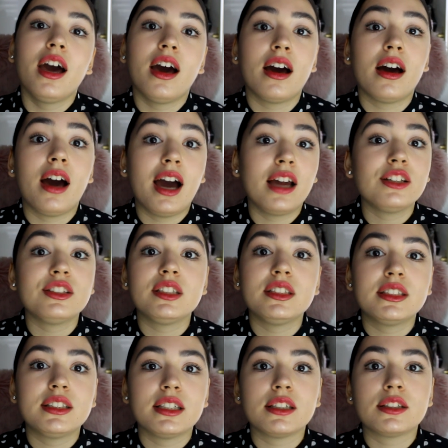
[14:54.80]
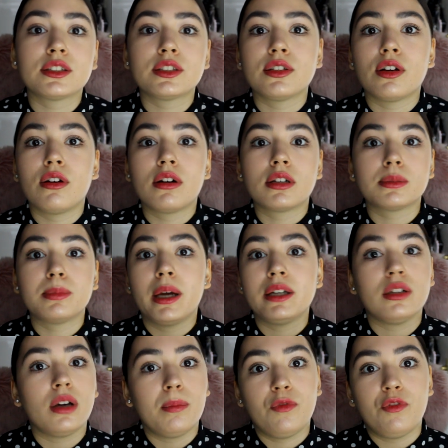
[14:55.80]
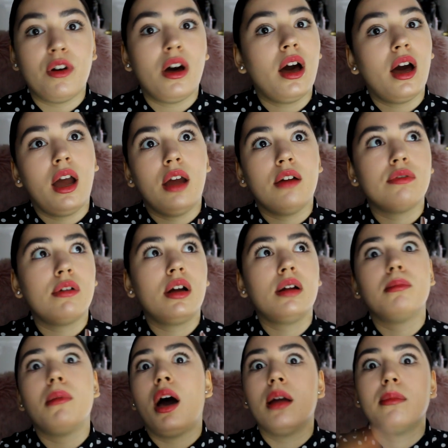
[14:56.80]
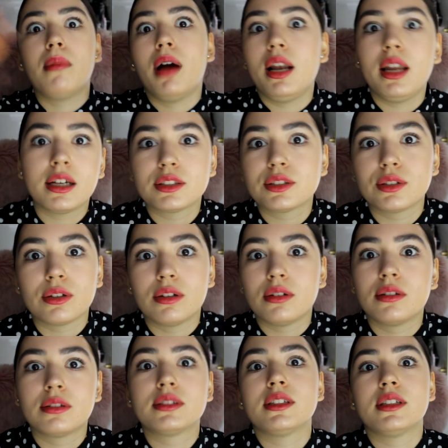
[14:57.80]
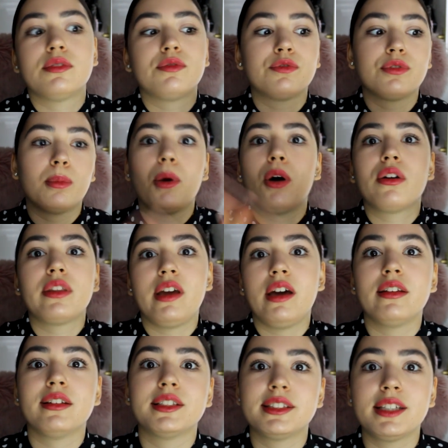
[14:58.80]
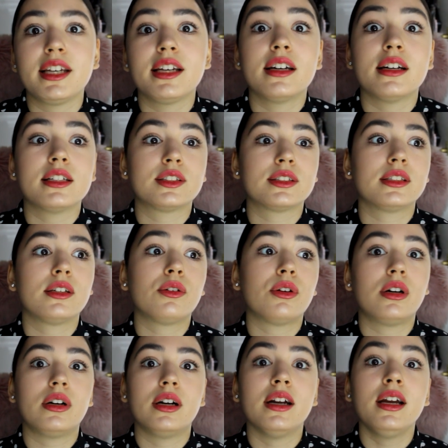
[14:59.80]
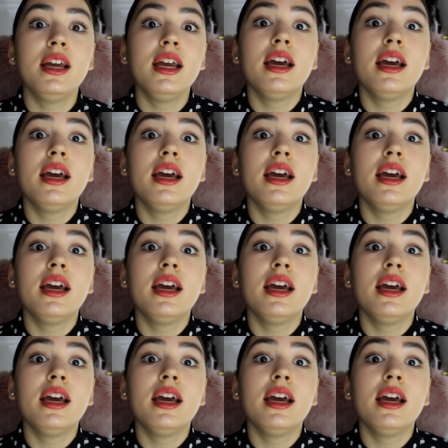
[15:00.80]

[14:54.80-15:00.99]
uh, Arijit Singh songs, my top 5 Armaan Malik songs and from all the other singers or